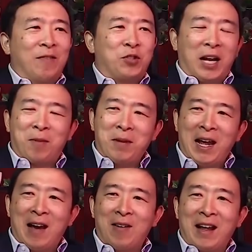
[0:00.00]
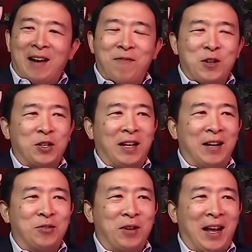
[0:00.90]
check me out at official
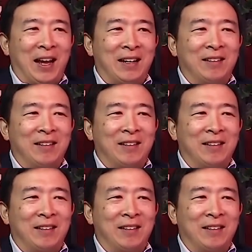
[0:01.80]
Andrew Yang.